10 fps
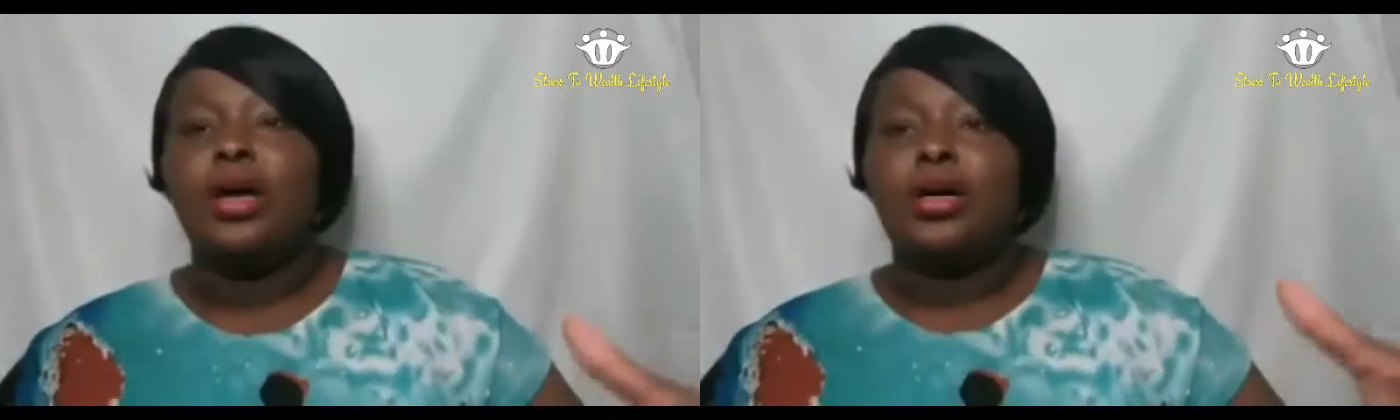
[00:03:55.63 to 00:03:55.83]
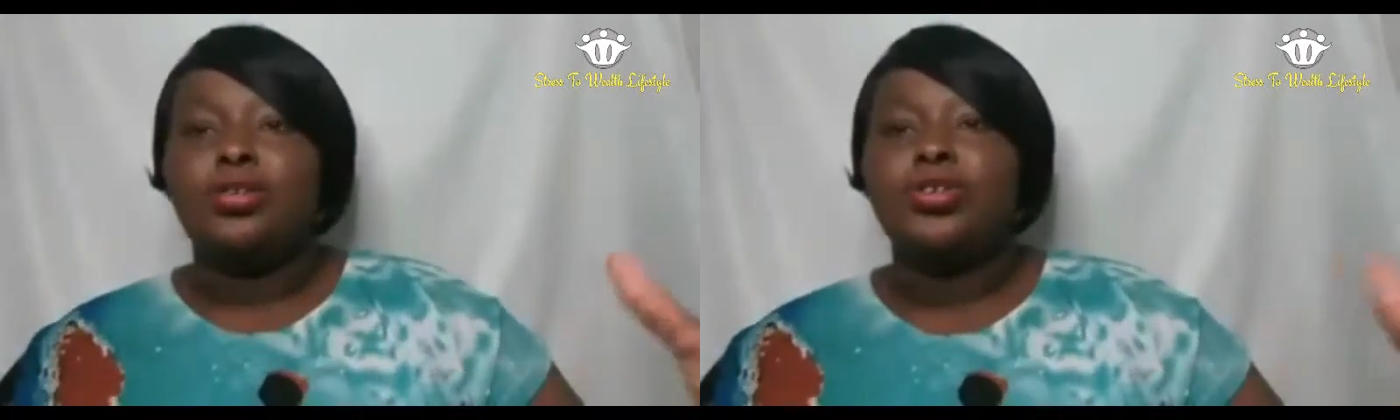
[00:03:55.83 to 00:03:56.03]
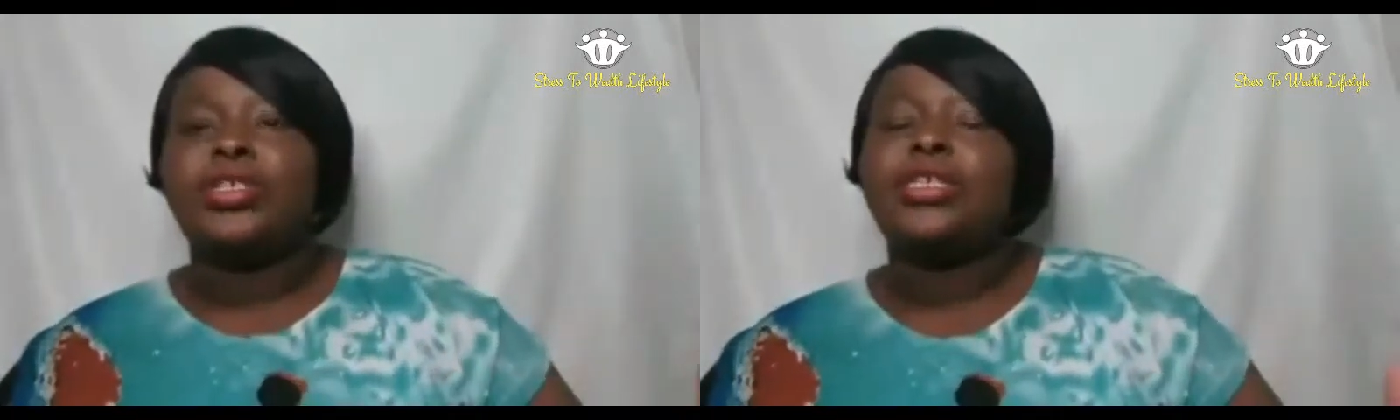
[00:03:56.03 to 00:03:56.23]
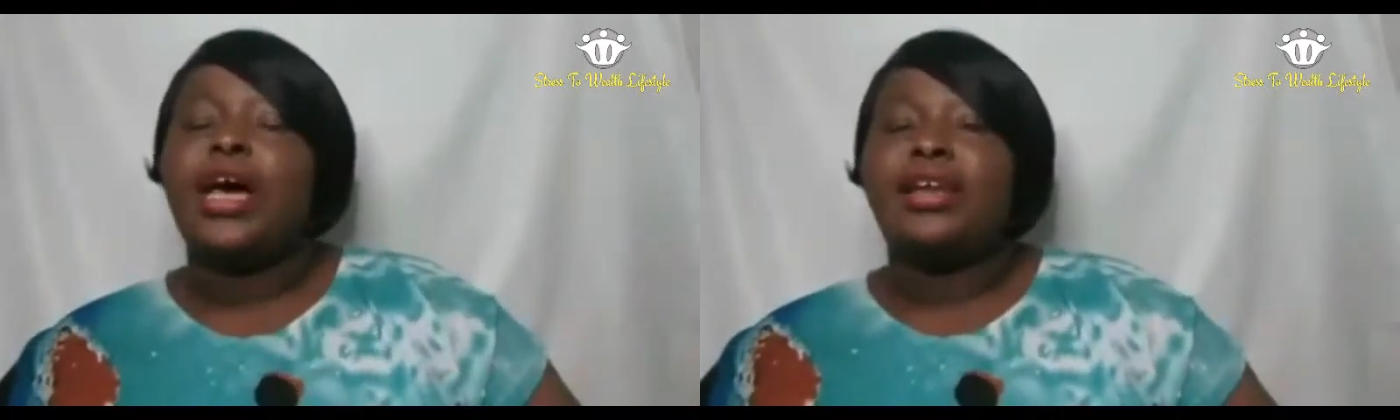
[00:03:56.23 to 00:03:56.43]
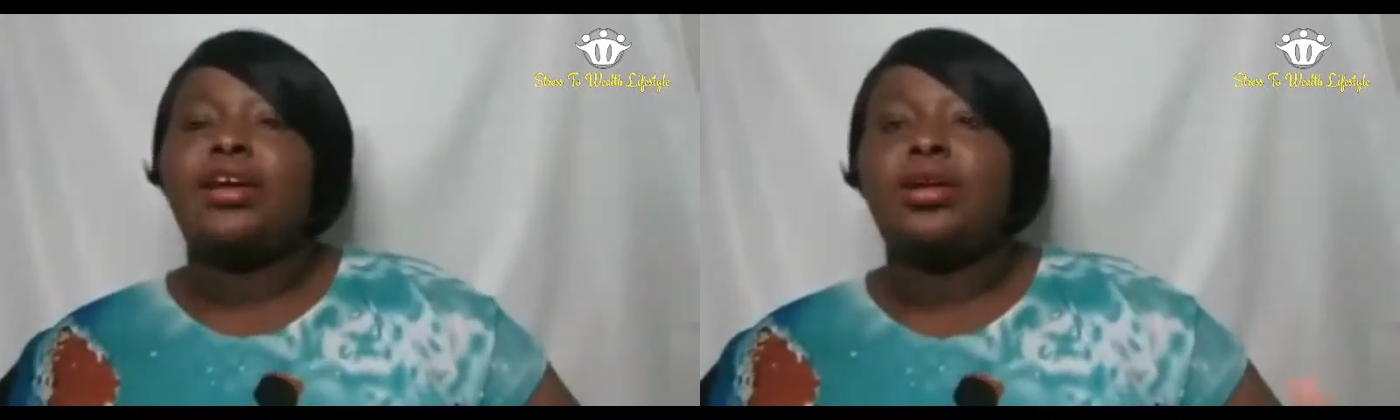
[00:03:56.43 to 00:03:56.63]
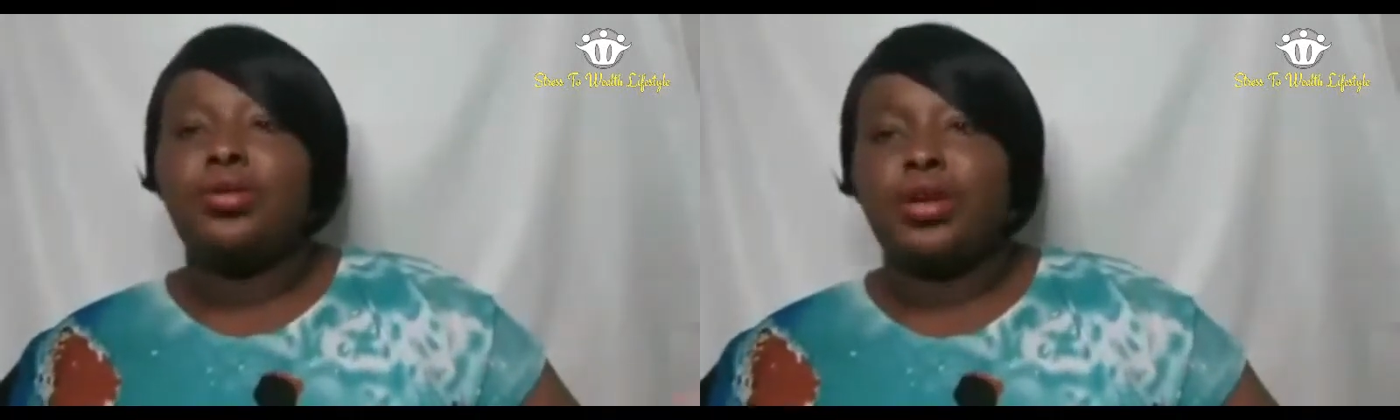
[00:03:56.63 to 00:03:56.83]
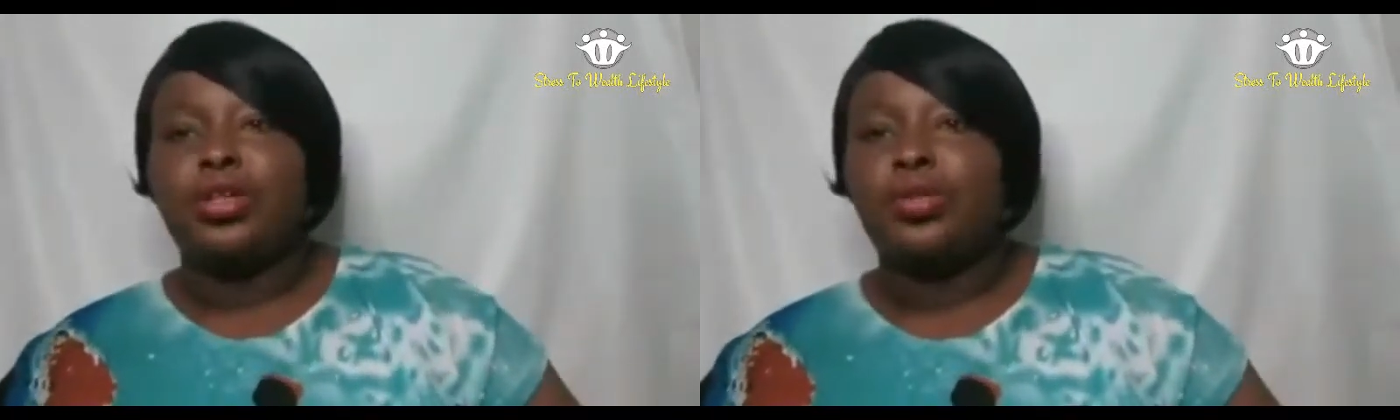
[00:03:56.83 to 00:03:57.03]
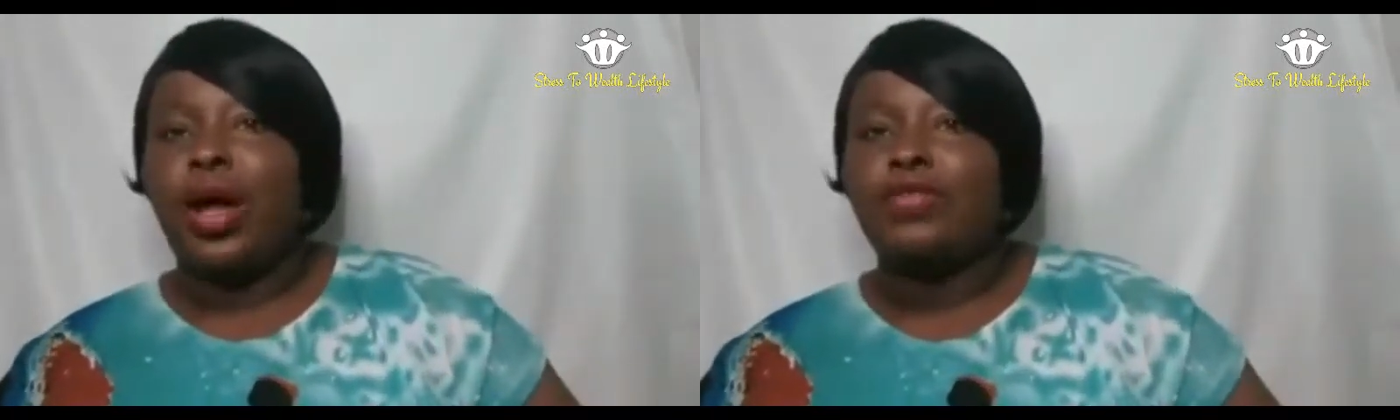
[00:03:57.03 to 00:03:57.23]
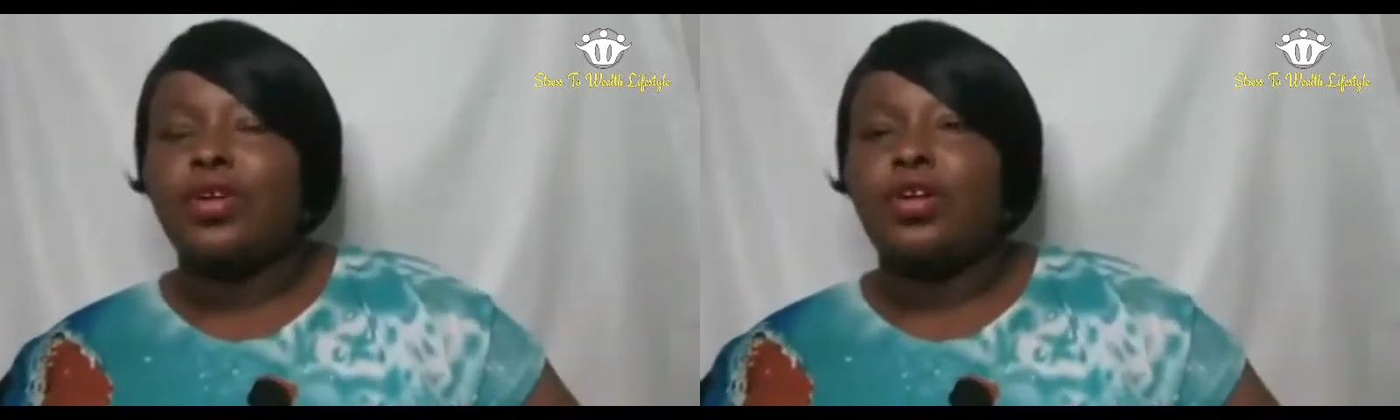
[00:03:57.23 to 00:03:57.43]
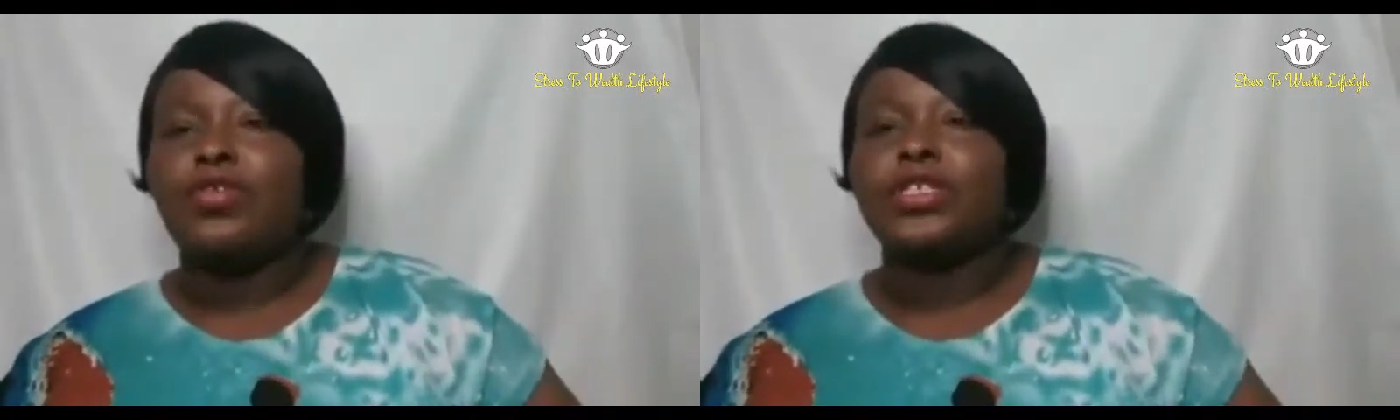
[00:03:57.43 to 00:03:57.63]
you see that they are looking to have
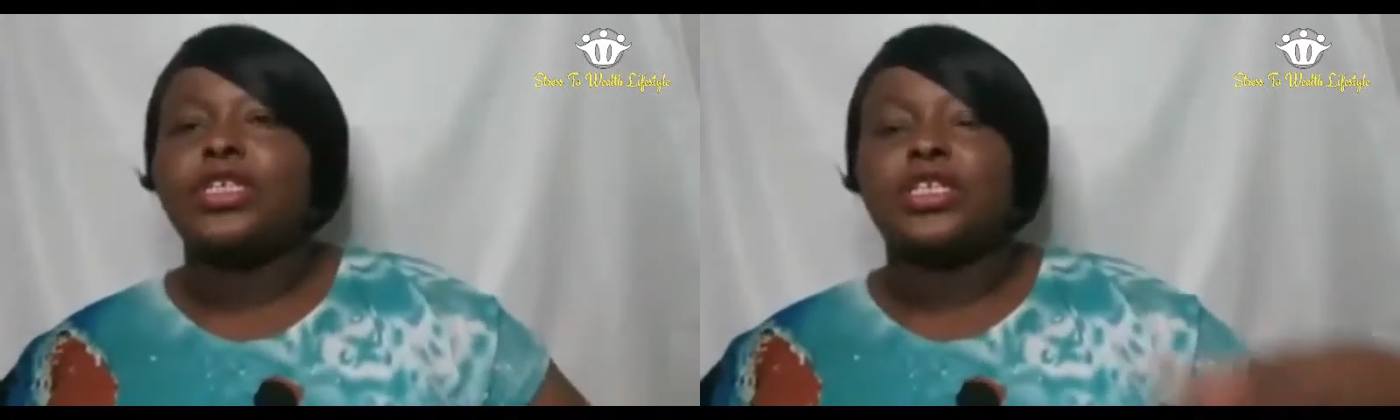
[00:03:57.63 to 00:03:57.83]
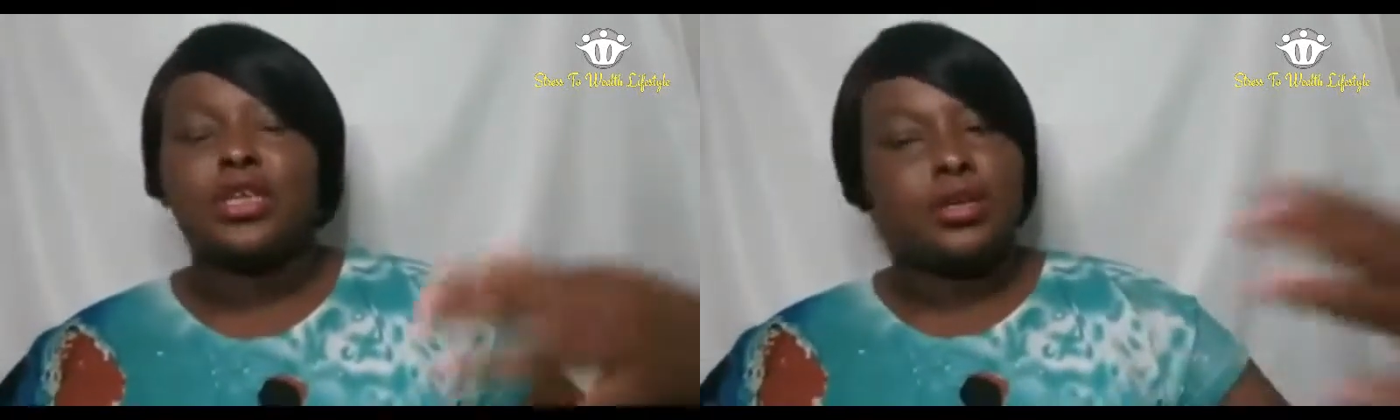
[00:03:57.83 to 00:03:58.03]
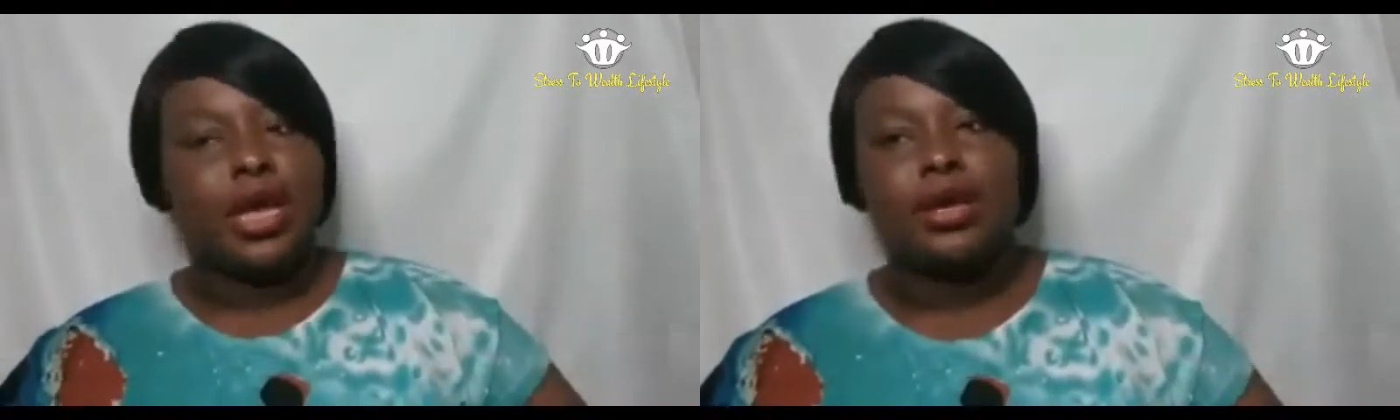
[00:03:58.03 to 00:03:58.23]
a conversation,